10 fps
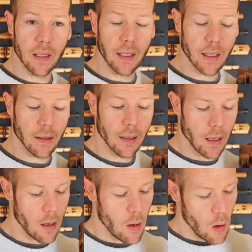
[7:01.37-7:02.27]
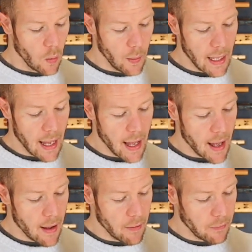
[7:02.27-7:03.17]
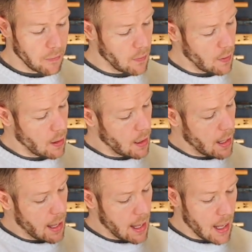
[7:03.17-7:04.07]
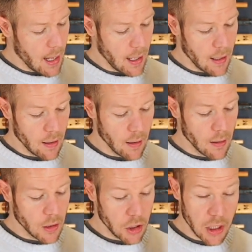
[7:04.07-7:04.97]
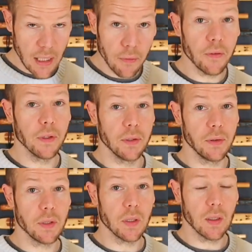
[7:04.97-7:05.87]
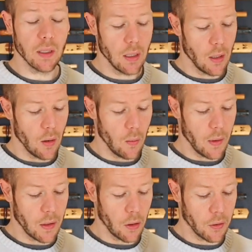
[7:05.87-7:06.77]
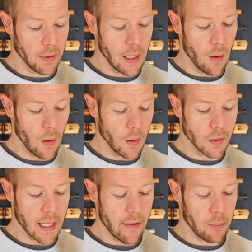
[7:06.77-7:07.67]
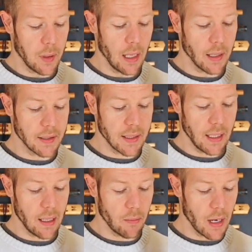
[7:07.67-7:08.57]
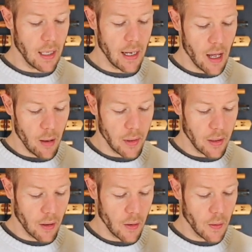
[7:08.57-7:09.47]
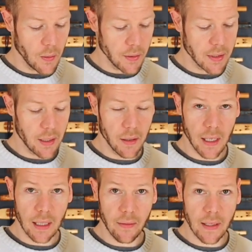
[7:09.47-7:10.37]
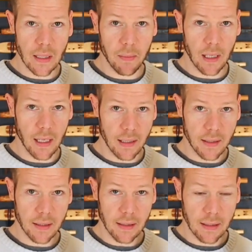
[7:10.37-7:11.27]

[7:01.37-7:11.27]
here, we have a G flute with the 3 holes. I have plugs in them right now, but there are holes underneath of these plugs